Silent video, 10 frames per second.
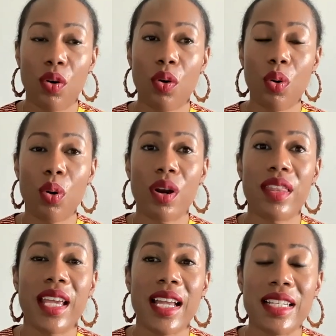or
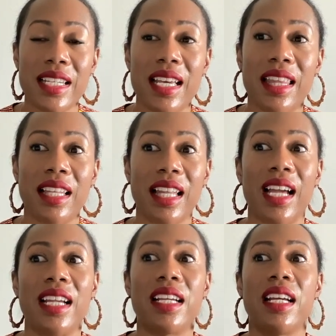the idea that,
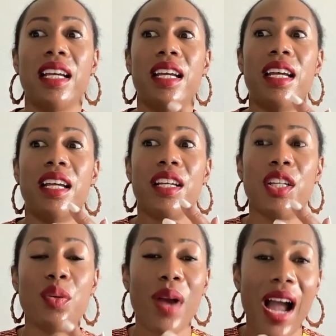like,
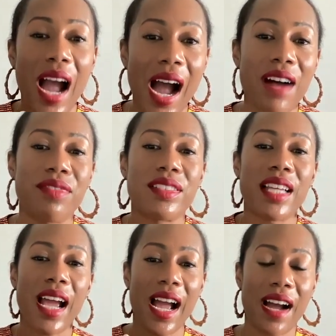you have to
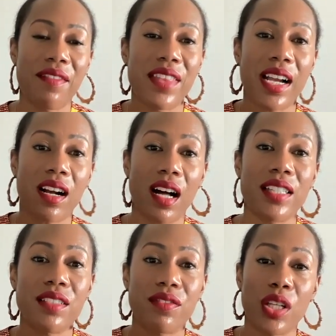have that
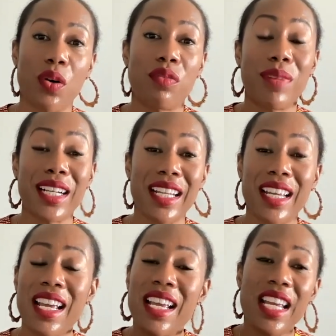constant flow of
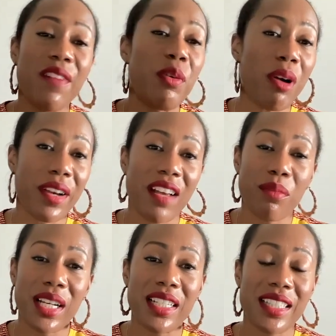money if you already have
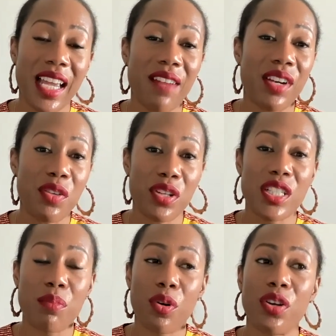money saved and you can
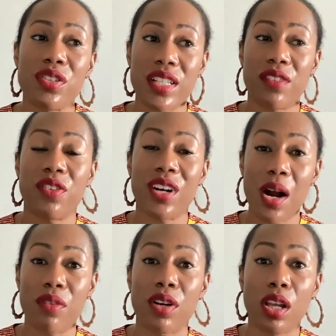support yourself for
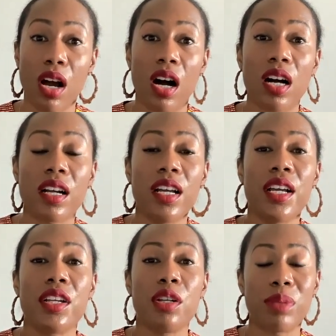however long
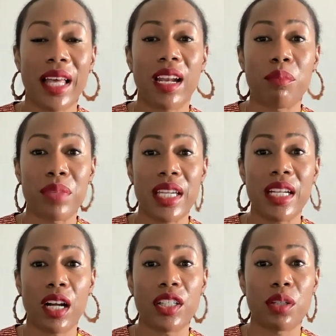you plan on
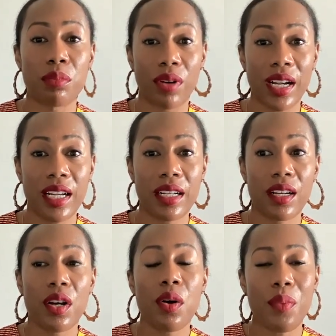being on your break
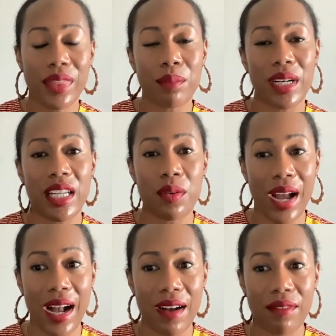with the money you
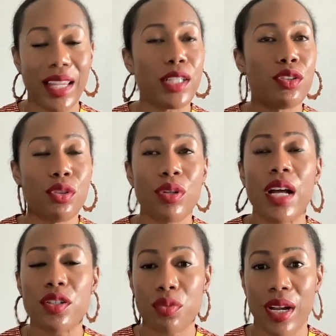have. Like, do
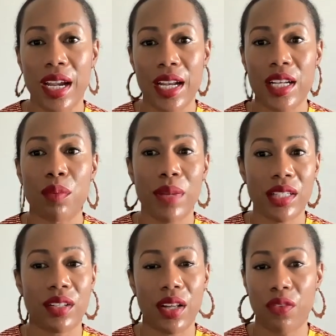not trade your
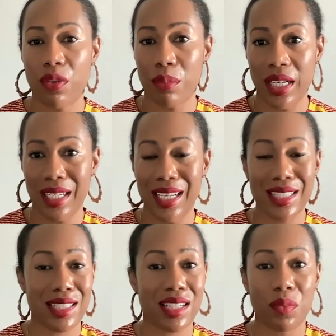mental health for money. It's
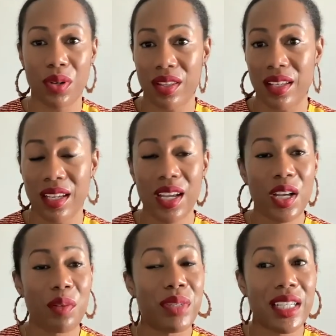just not worth it
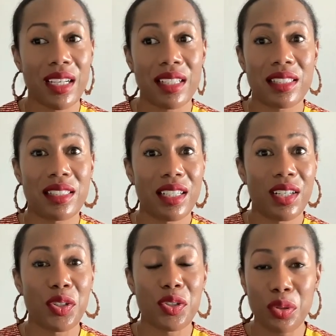because
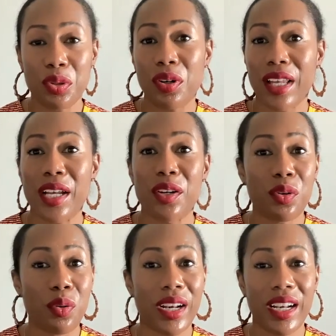sooner or later you're
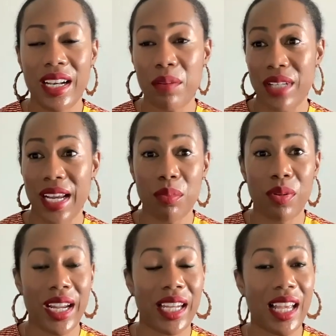going to need to take a
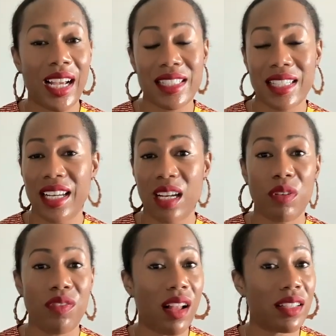break. And like I said, it can be
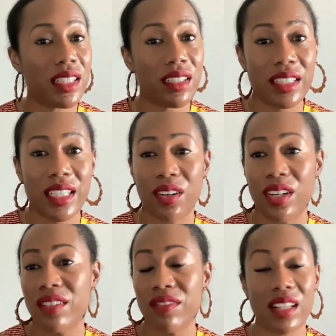voluntary or
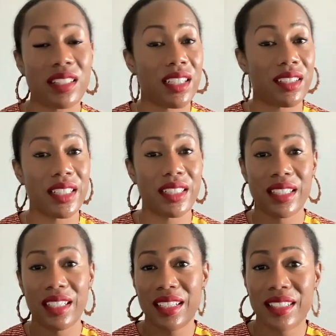involuntary.
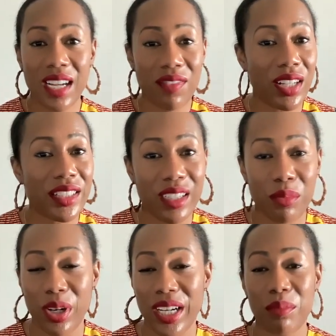Take a voluntary
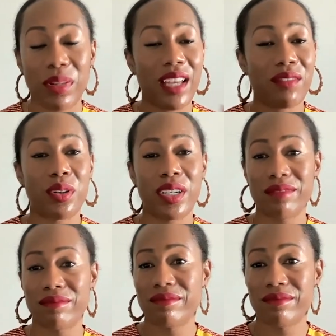break, plan for it,
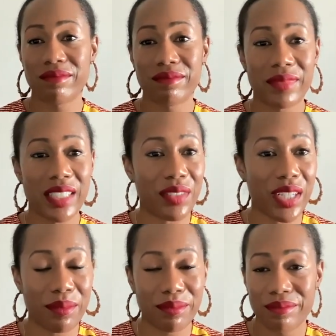live it
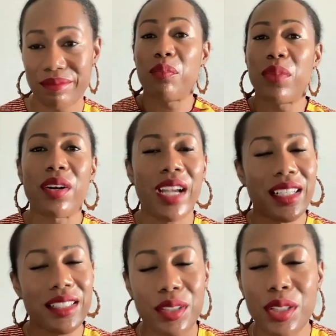up. But okay,
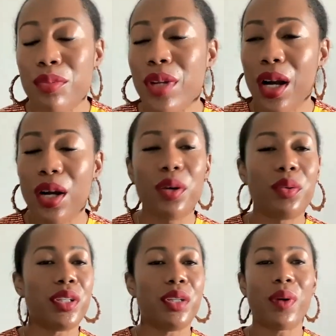so you
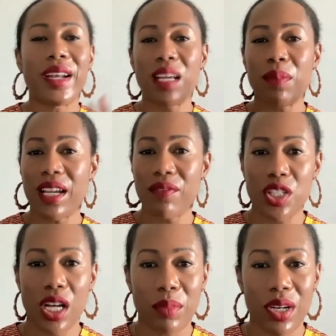know you want to get back in the
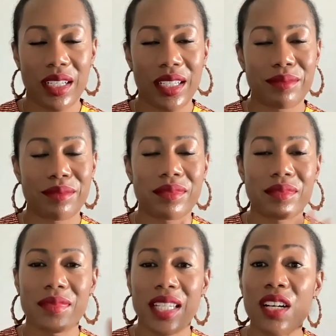job market.
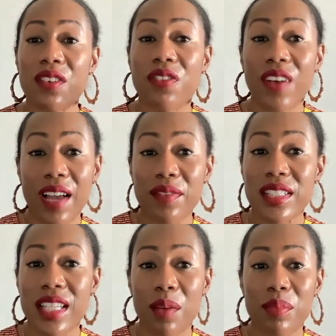Here are five
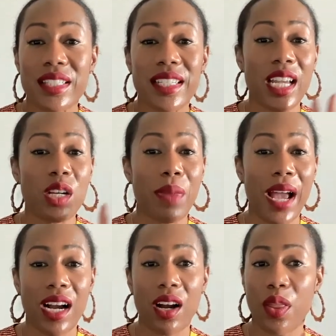steps to get you
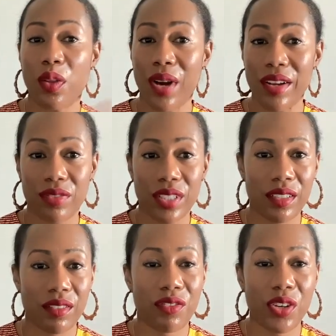back on the right foot.
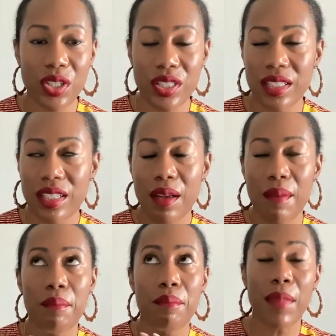First,
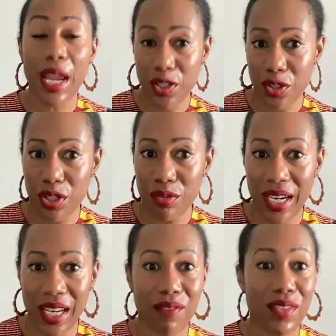make sure you're
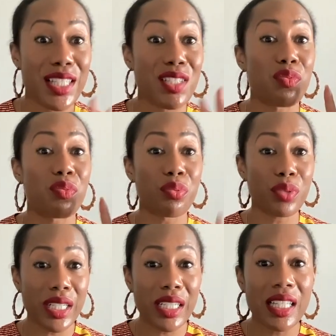ready. This is
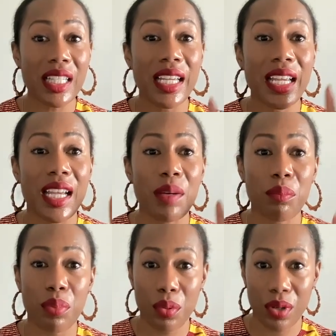really
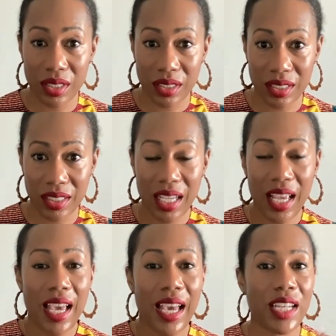important.
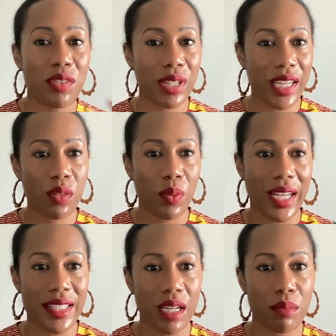And related to what I
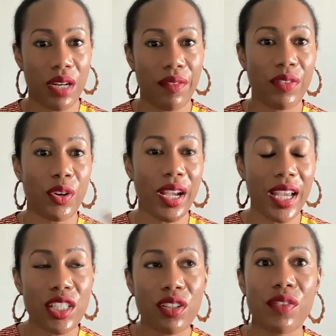said above, if you're
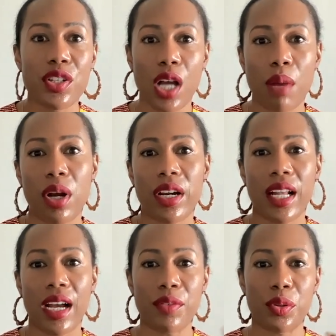entering the job market
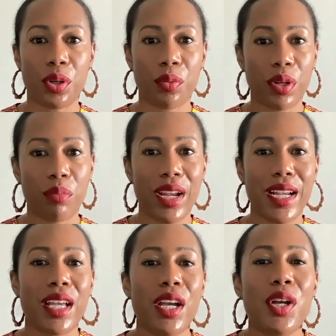after a career
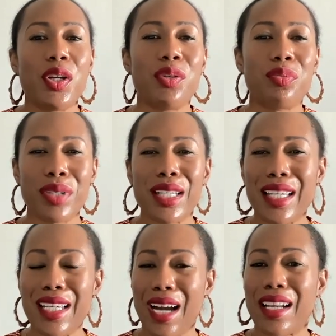break, you
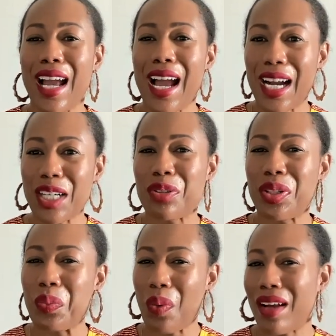really got to
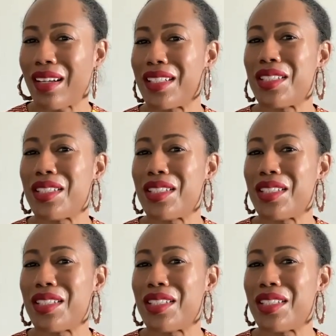actually want a